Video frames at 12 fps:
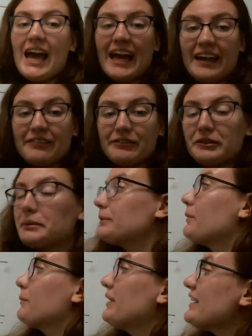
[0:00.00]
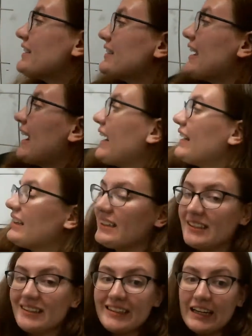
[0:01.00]
And remember, when we say
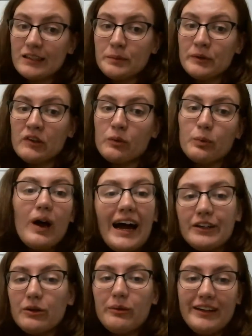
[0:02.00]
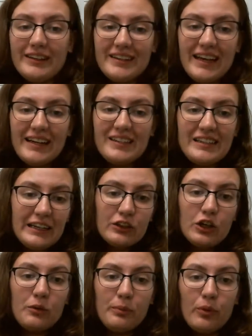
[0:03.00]
these decimals, I don't want to say
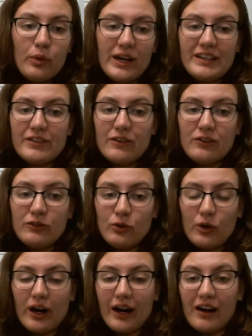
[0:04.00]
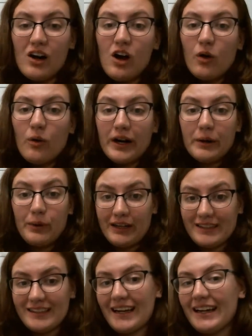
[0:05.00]
0.4. What I want
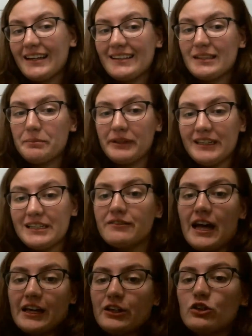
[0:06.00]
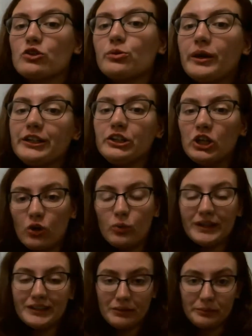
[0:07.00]
to say is the place value so I know
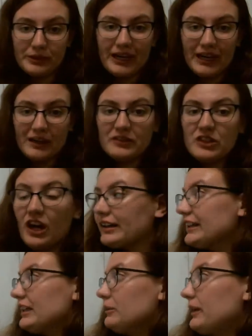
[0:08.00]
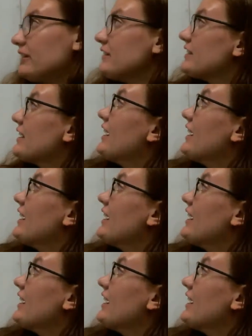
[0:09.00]
what number I'm talking about,